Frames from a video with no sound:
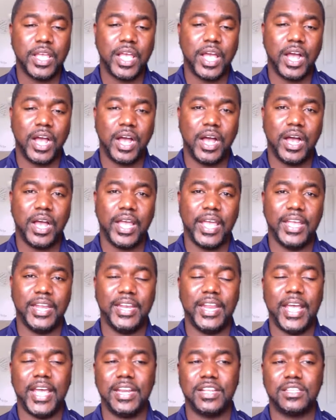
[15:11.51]

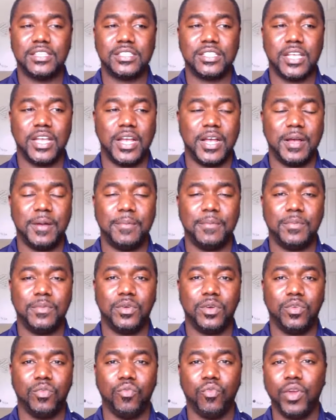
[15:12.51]
and that is a
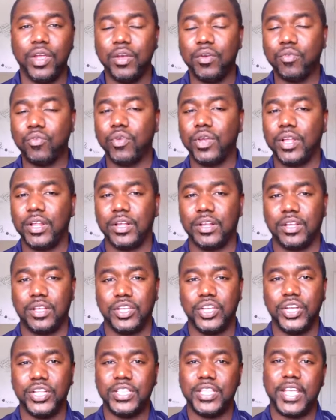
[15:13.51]
real
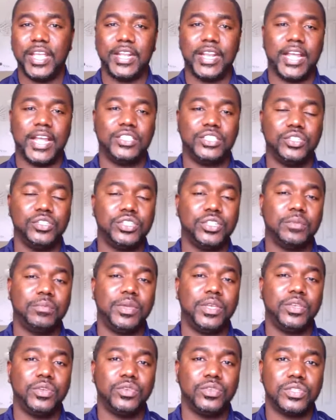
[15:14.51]
good thing that you should
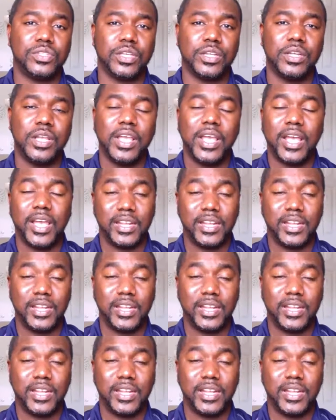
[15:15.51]
be using